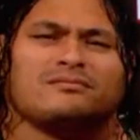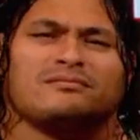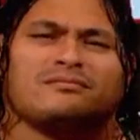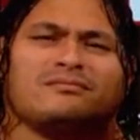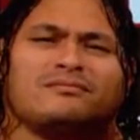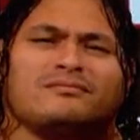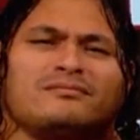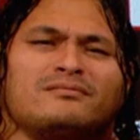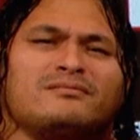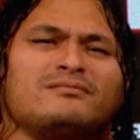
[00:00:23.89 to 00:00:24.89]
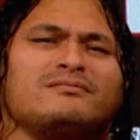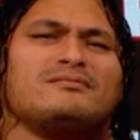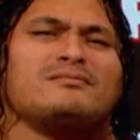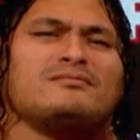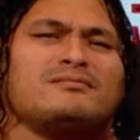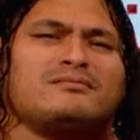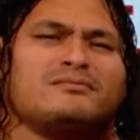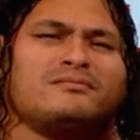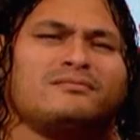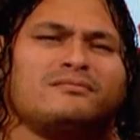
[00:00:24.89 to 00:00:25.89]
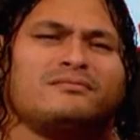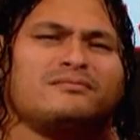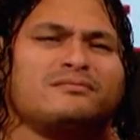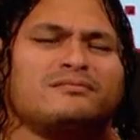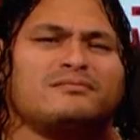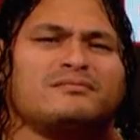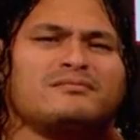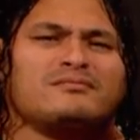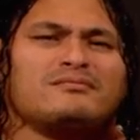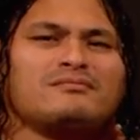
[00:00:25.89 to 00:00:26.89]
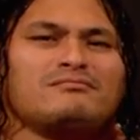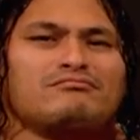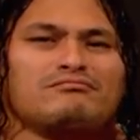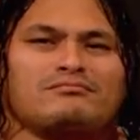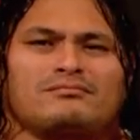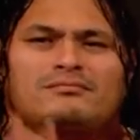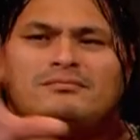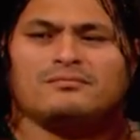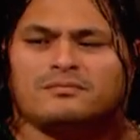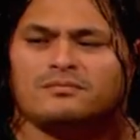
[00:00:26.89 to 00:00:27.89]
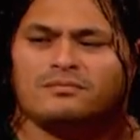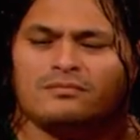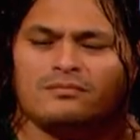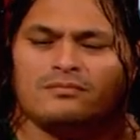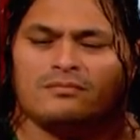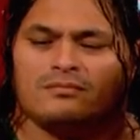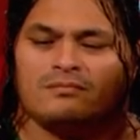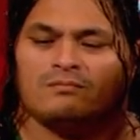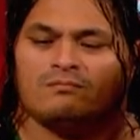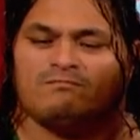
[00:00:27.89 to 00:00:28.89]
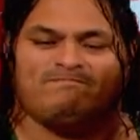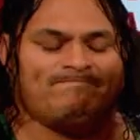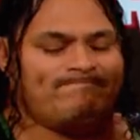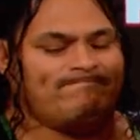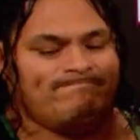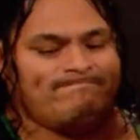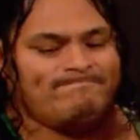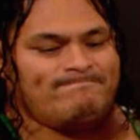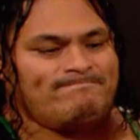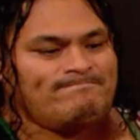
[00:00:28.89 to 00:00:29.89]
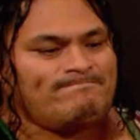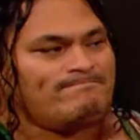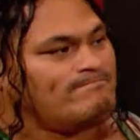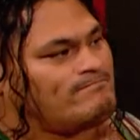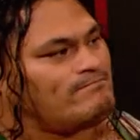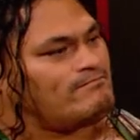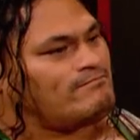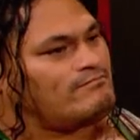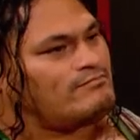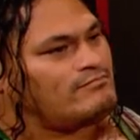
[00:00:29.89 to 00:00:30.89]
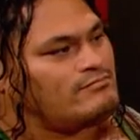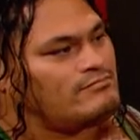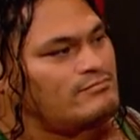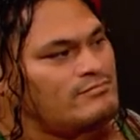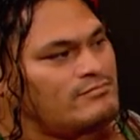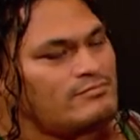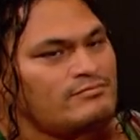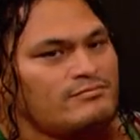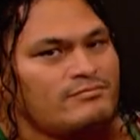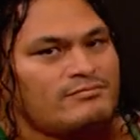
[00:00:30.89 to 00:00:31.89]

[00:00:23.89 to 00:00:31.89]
(not speaking)